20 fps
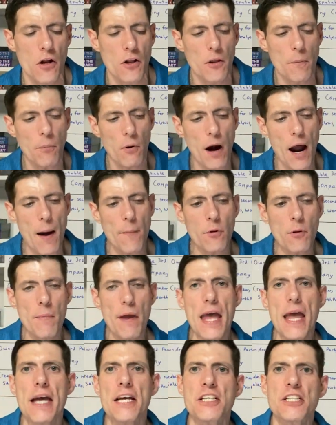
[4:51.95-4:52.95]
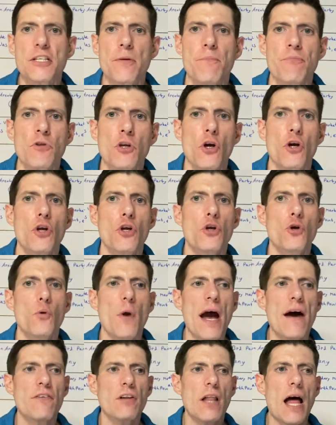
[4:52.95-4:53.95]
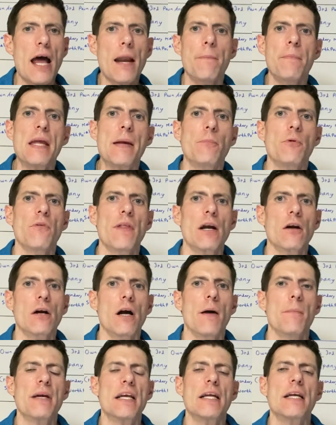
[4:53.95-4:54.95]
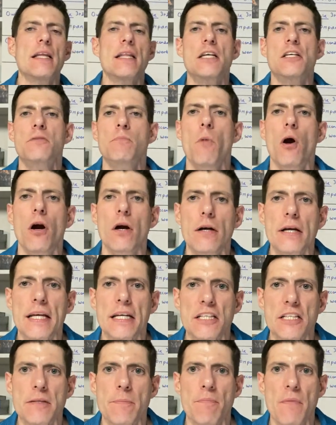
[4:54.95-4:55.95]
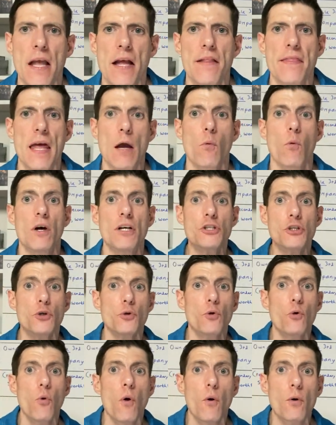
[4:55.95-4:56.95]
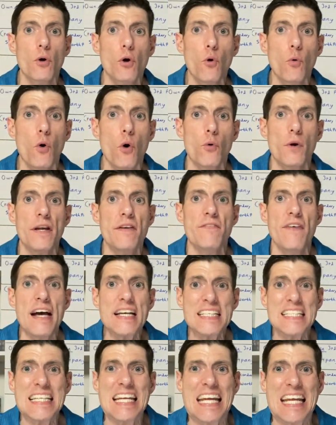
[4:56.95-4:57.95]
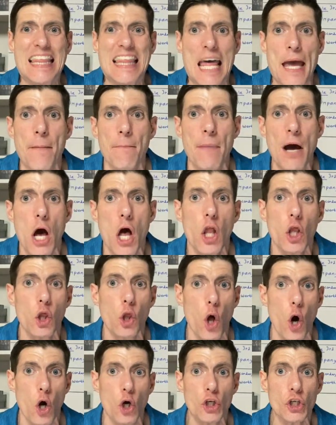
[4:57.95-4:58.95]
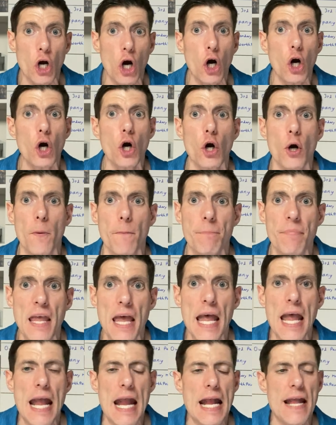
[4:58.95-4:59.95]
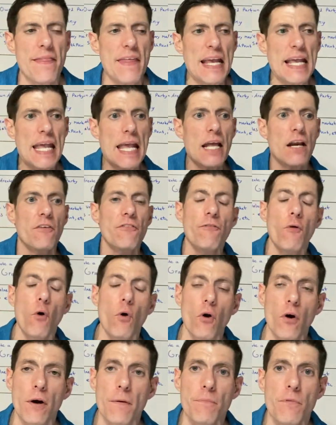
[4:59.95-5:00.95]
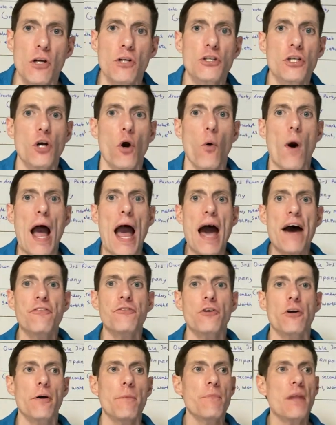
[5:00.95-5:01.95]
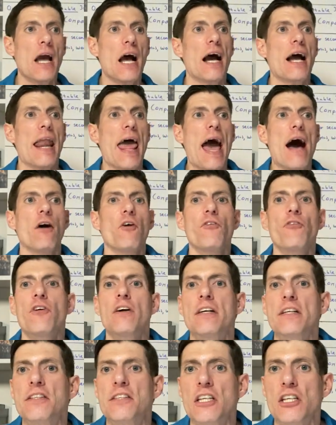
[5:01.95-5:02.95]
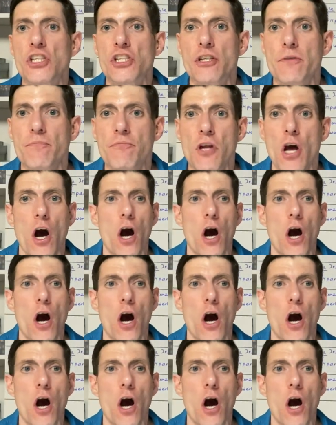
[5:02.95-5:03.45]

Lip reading: The problem is you have a lot of people that are coming into these markets. They want to quote unquote invest in them long term, and they can't afford to go after an alpha edition